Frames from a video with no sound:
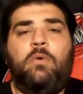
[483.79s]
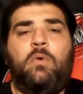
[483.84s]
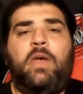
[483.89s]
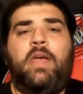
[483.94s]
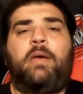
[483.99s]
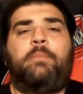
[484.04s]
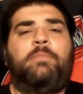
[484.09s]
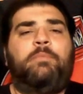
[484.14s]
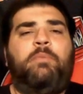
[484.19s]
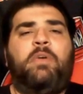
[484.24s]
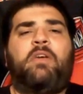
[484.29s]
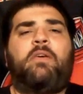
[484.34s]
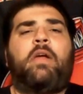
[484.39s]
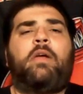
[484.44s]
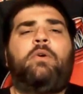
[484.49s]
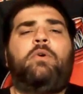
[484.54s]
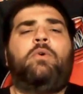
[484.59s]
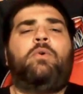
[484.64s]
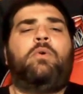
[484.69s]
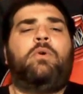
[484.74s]
Well, I'm the
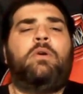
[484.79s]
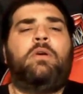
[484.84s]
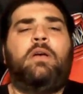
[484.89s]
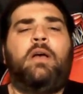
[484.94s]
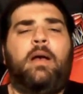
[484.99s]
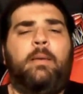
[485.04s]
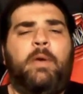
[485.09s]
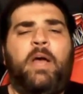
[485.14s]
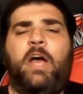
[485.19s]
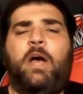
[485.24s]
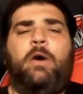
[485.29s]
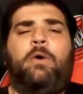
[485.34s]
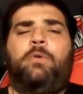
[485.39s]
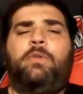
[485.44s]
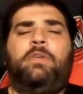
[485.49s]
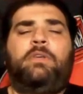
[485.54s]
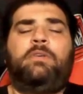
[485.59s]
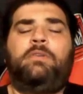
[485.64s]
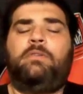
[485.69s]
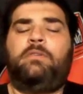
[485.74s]
Bigragu. I'm
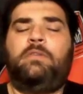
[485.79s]
out.